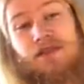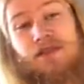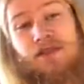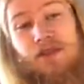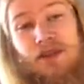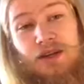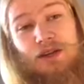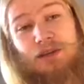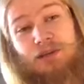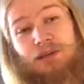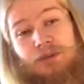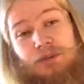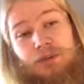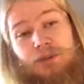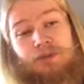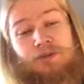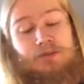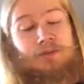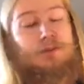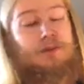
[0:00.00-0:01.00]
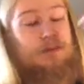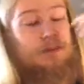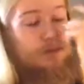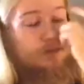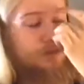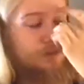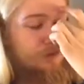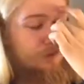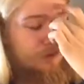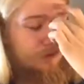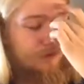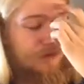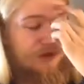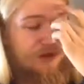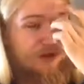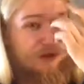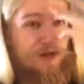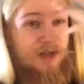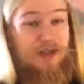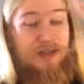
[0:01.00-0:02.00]
cycle,
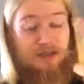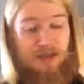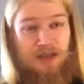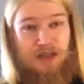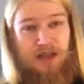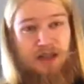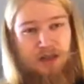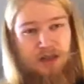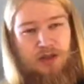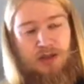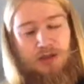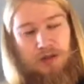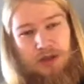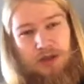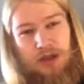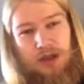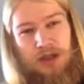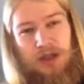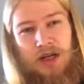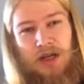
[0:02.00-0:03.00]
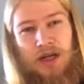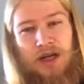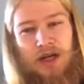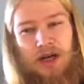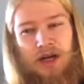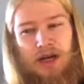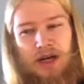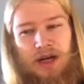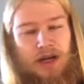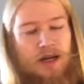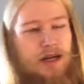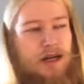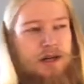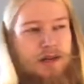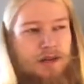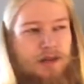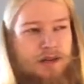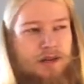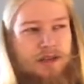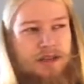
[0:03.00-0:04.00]
there is actually a
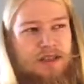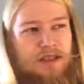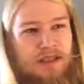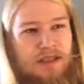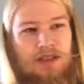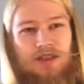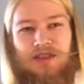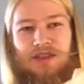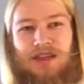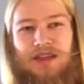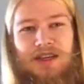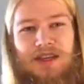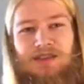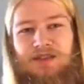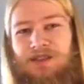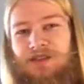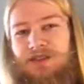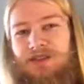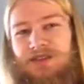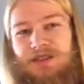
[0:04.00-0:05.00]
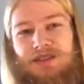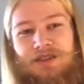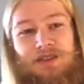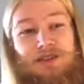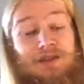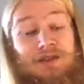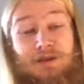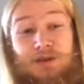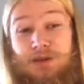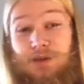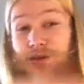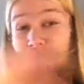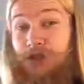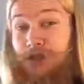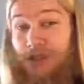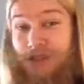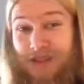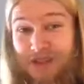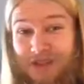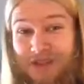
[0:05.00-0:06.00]
character that doesn't give a single
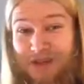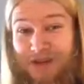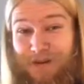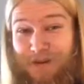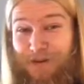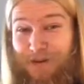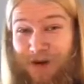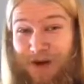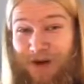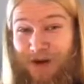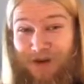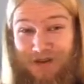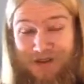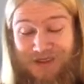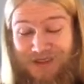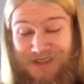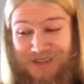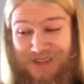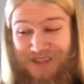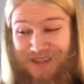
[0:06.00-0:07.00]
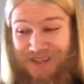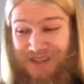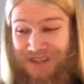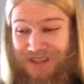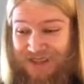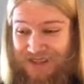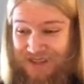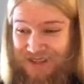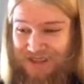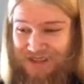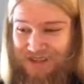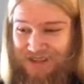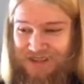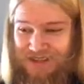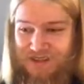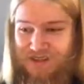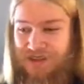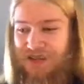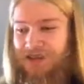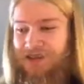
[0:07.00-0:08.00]
shit about
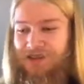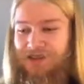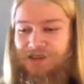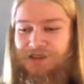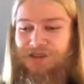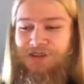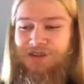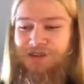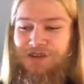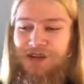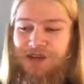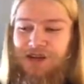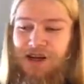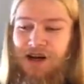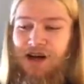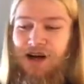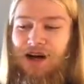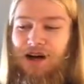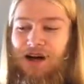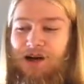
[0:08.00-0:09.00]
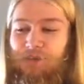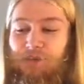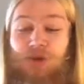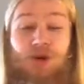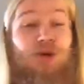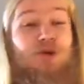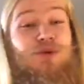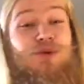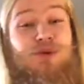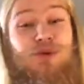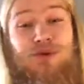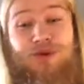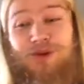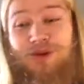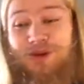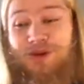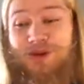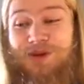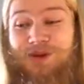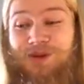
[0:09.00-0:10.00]
gender, Blue
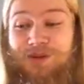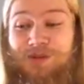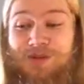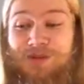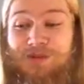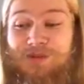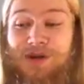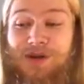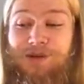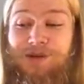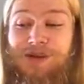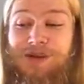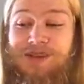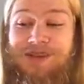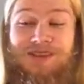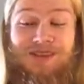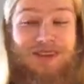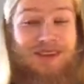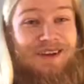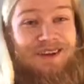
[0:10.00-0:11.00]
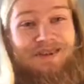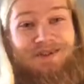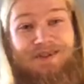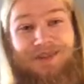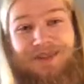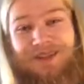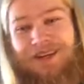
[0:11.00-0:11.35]
Ruler, which my players love.